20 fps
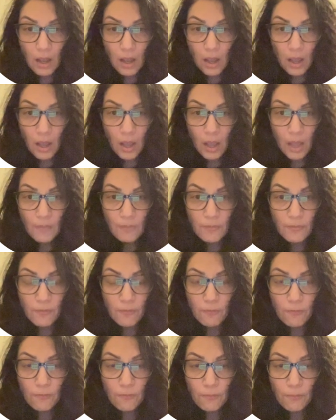Um,
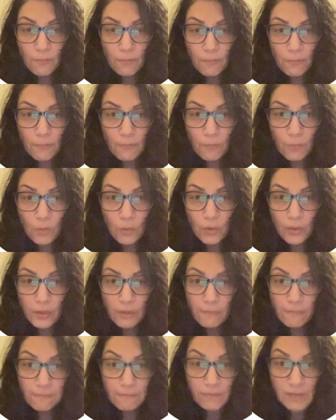for the
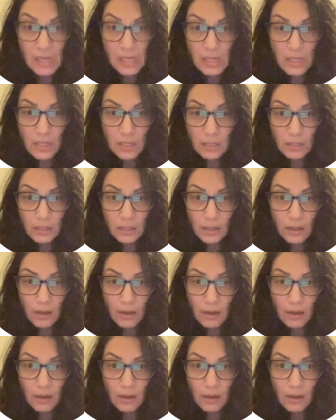fees,